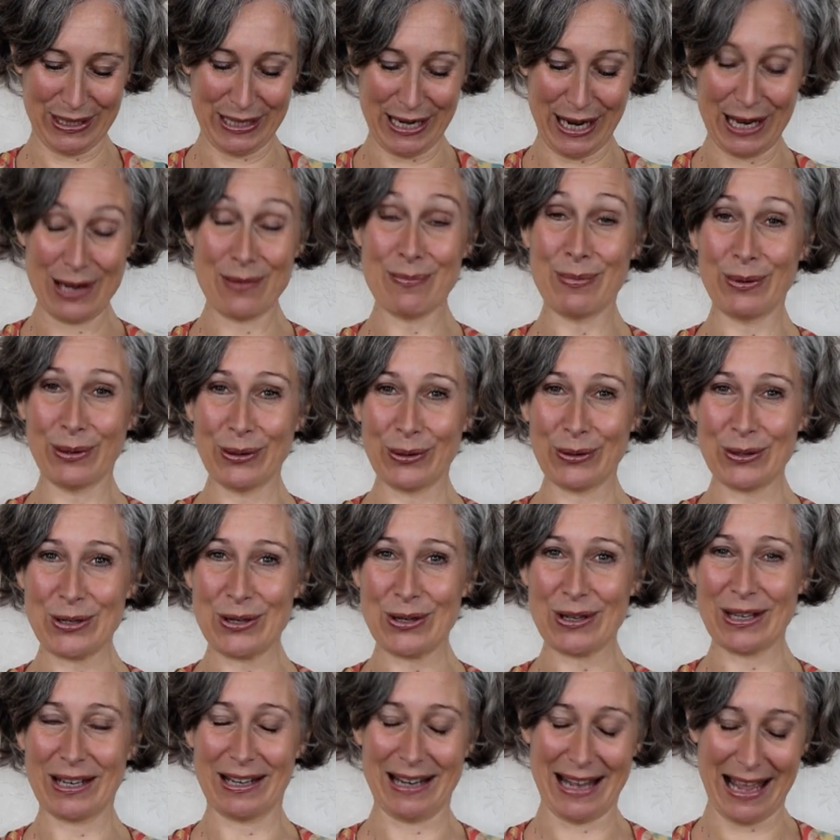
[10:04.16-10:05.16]
table or you
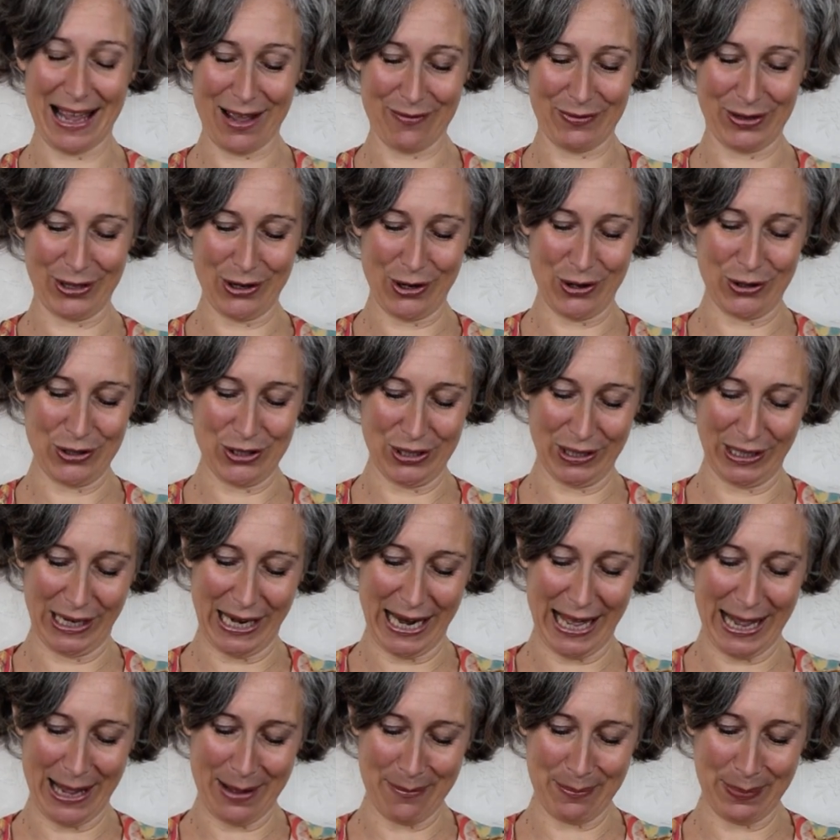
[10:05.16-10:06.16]
can have it on your
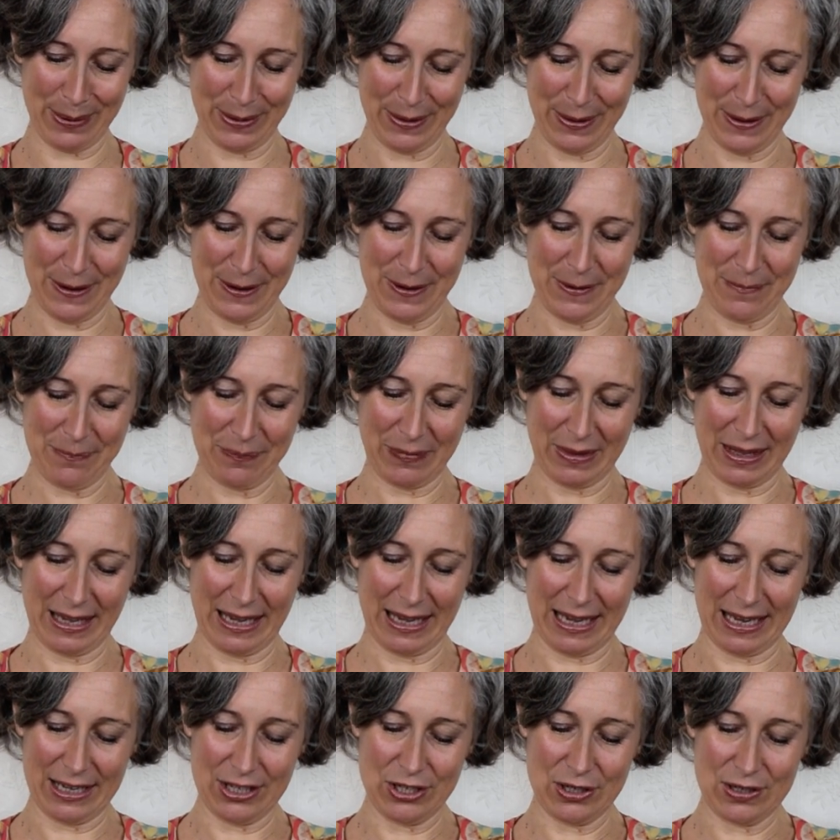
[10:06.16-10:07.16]
lap,
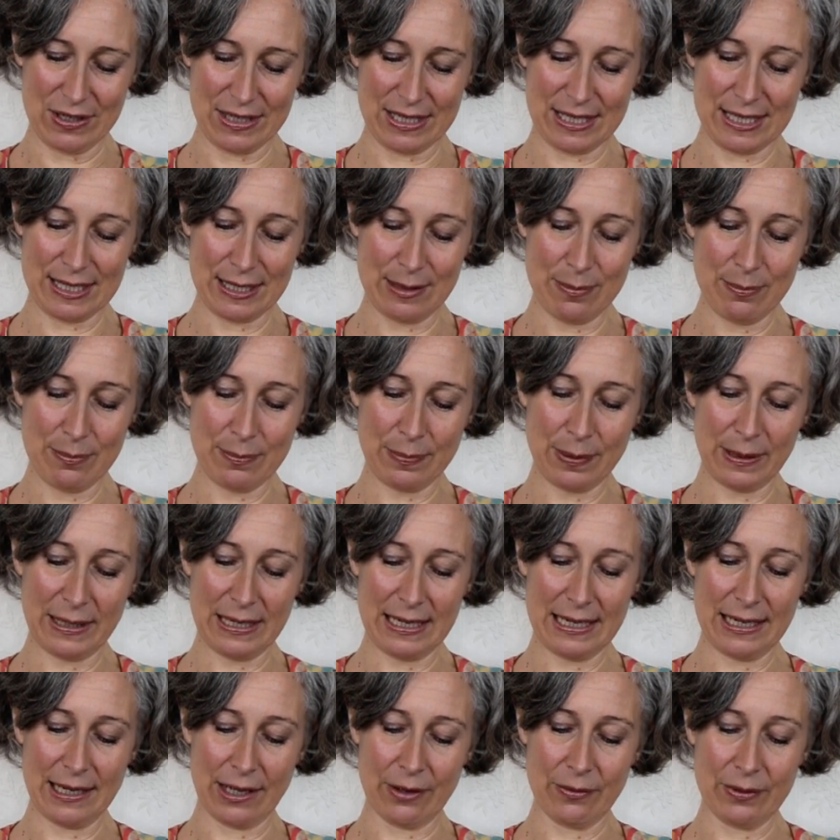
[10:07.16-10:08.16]
and you're
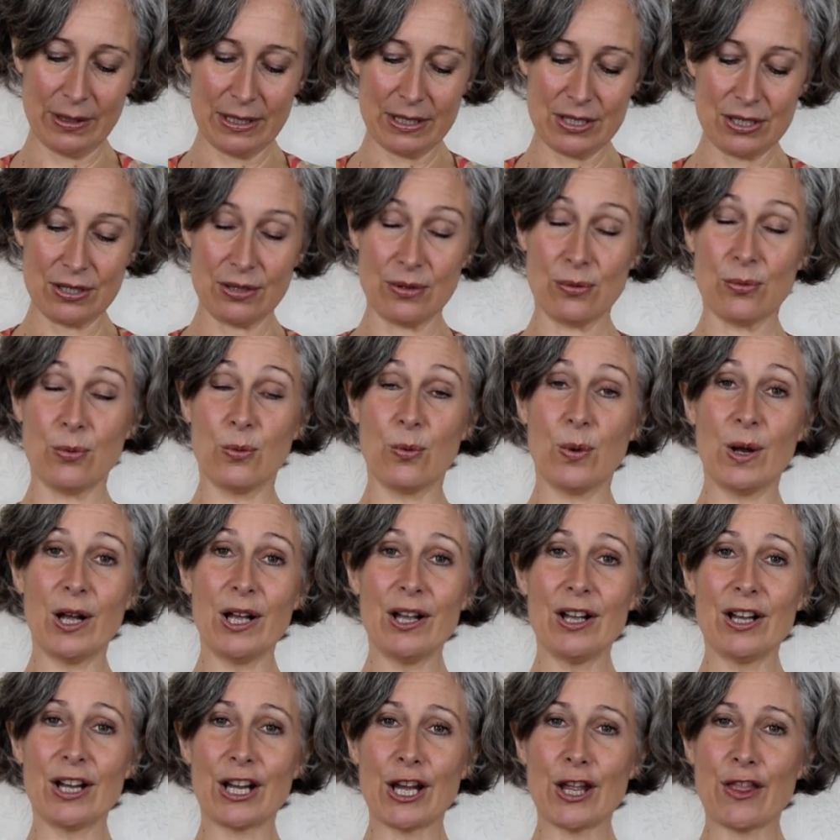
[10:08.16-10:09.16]
simply going to
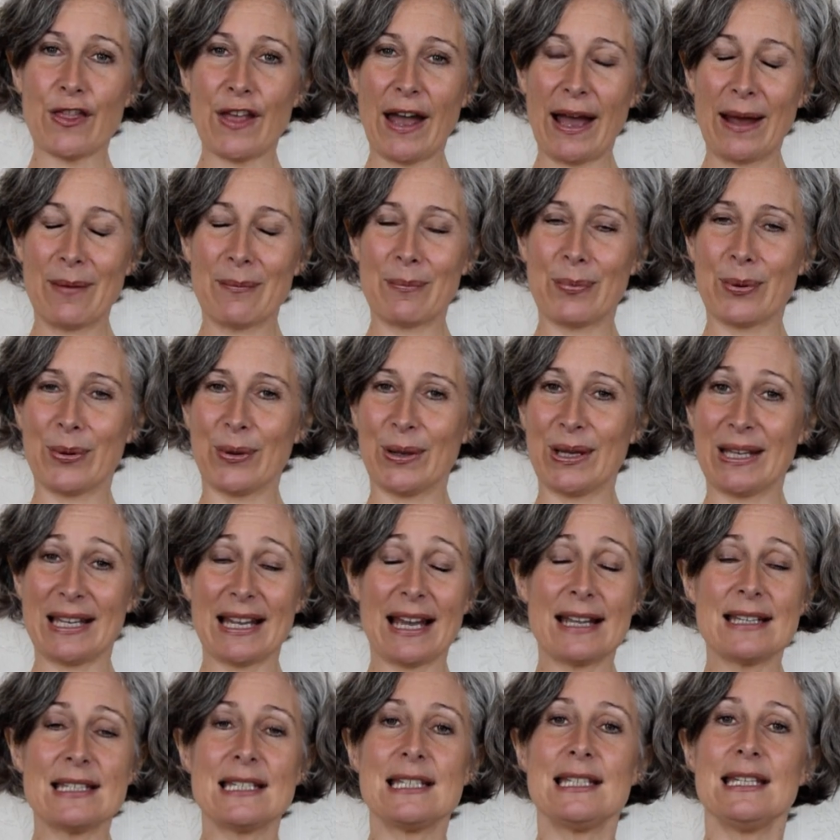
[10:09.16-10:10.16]
work that point
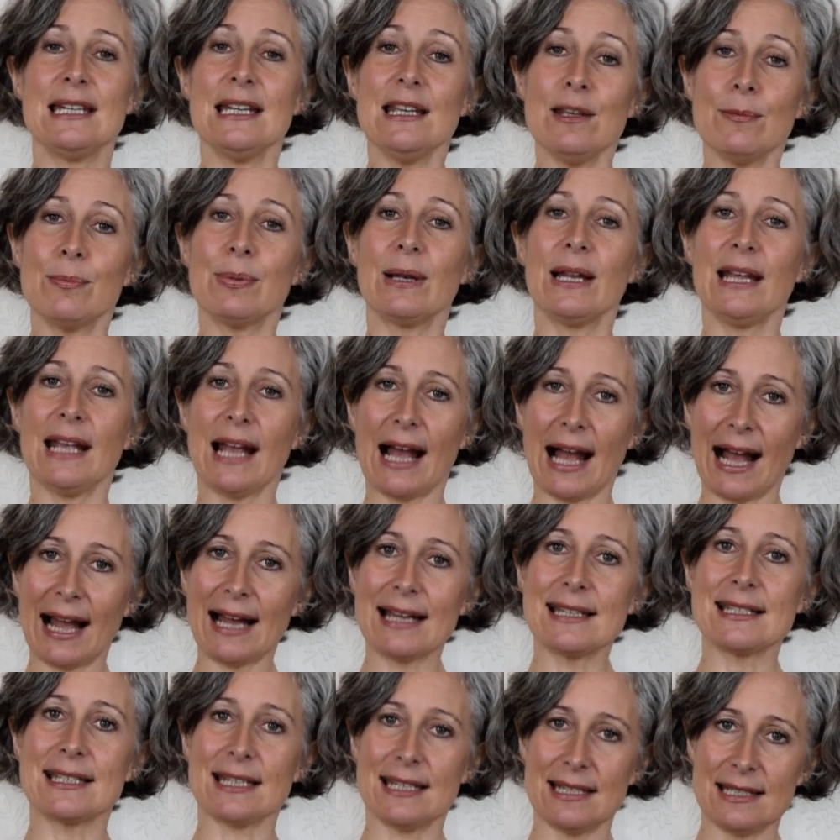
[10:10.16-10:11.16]
as deeply
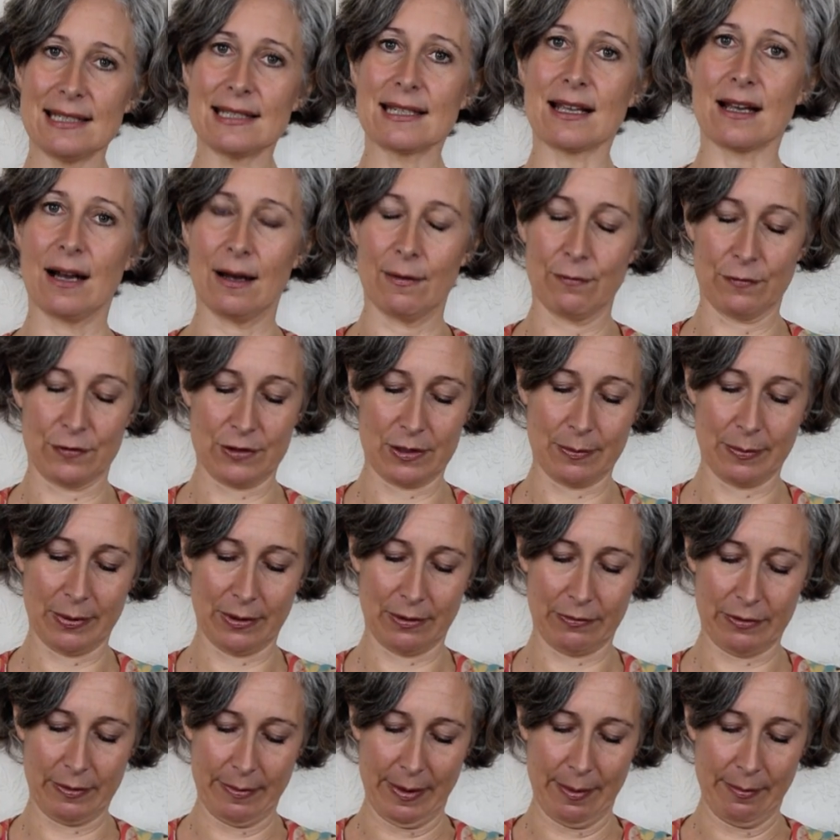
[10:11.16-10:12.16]
as is
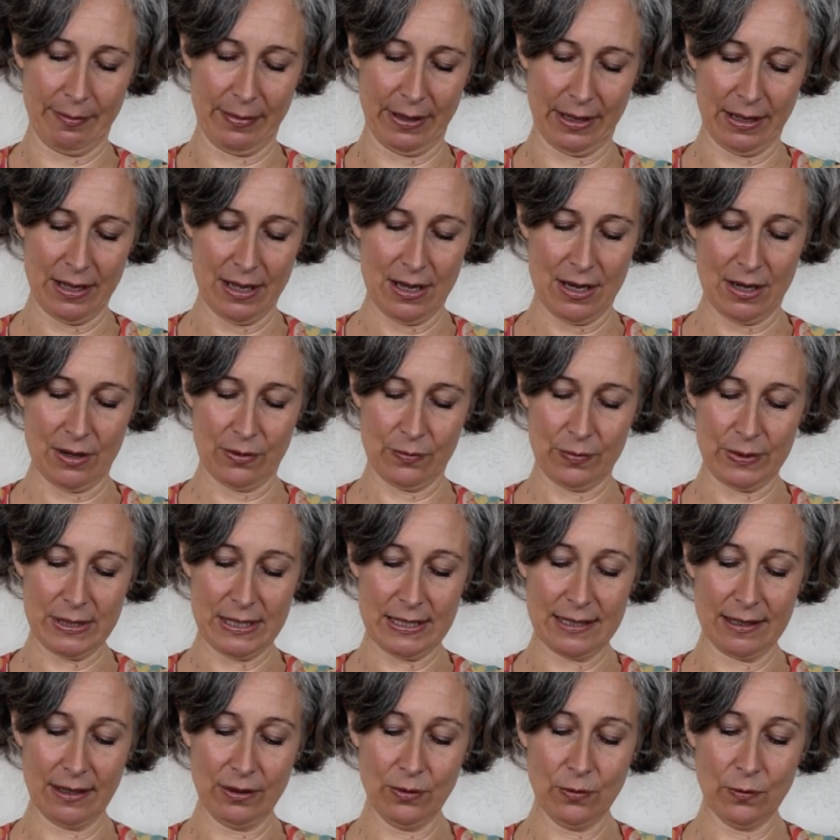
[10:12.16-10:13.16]
comfortable. Remember, we
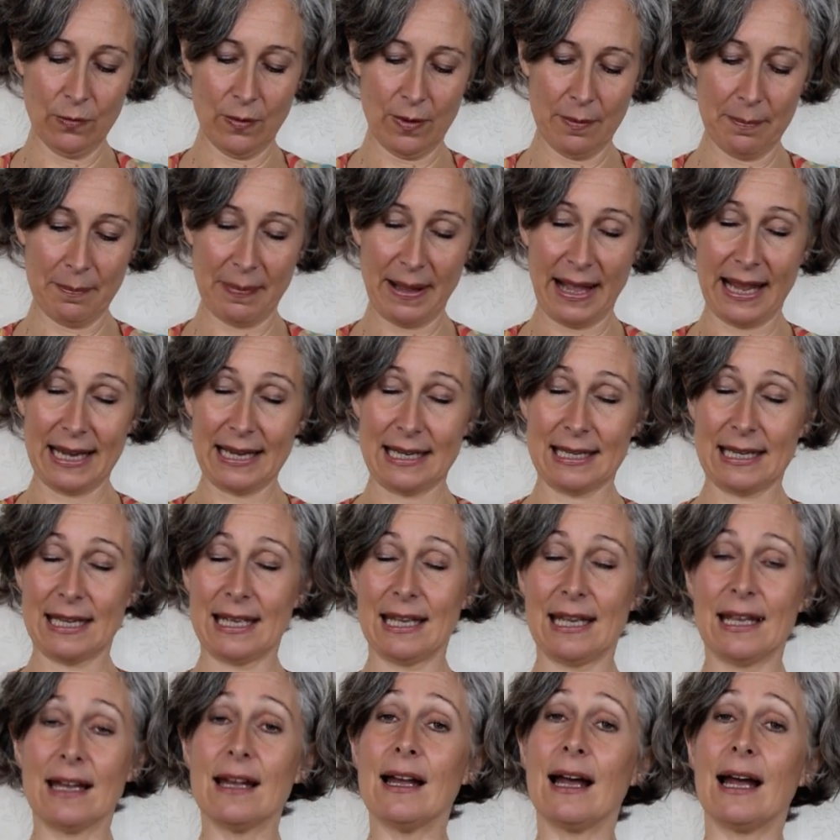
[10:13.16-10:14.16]
don't want pain
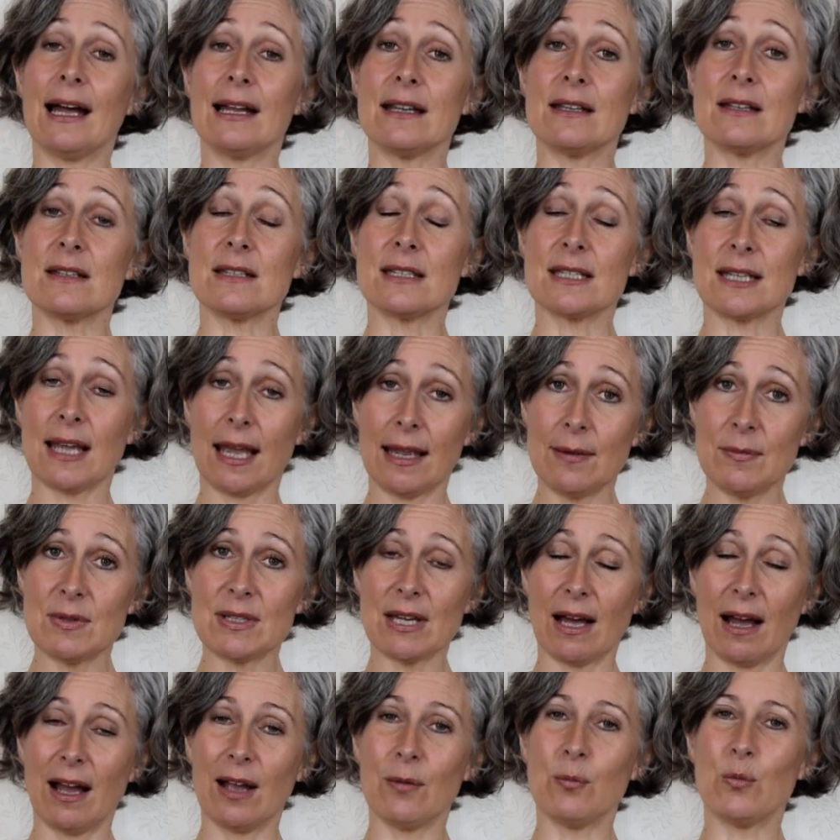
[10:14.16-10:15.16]
here. At the same
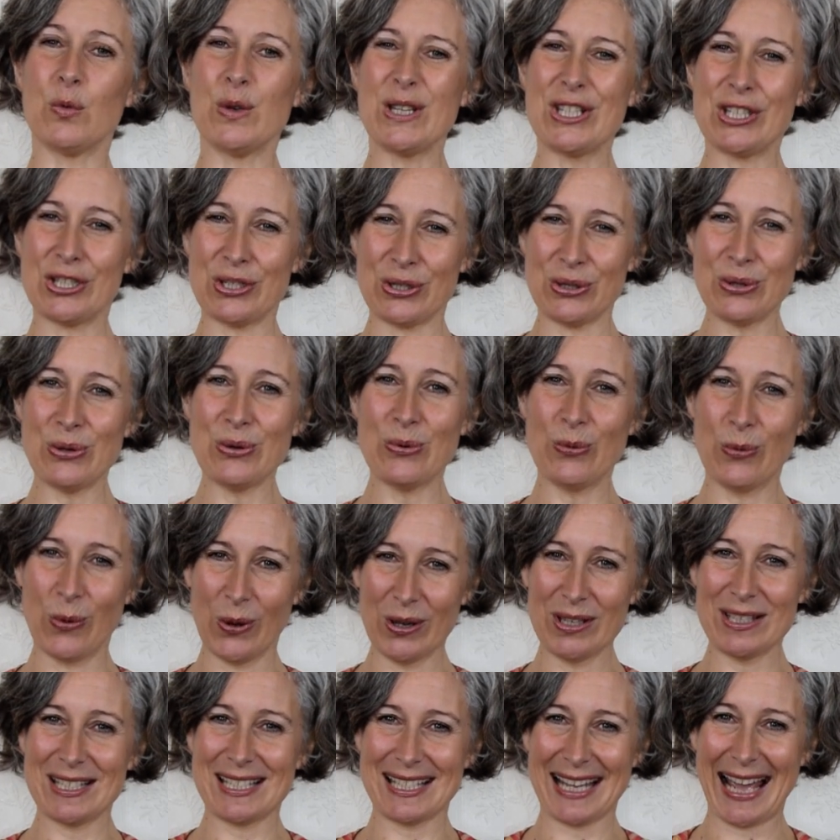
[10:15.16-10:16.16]
time, we do
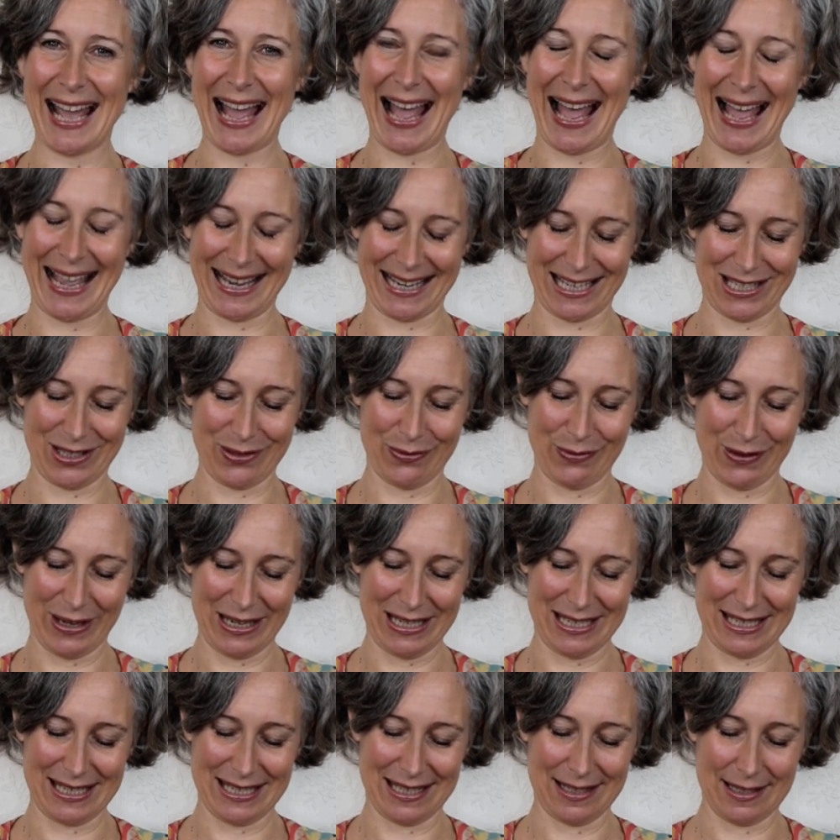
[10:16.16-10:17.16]
want to
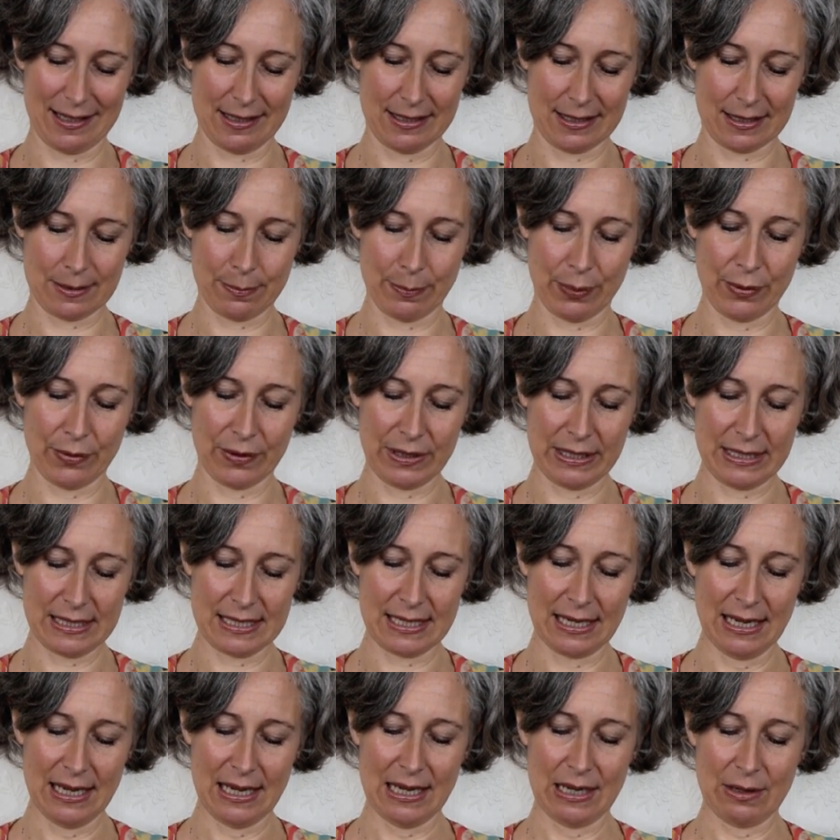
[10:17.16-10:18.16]
activate this point.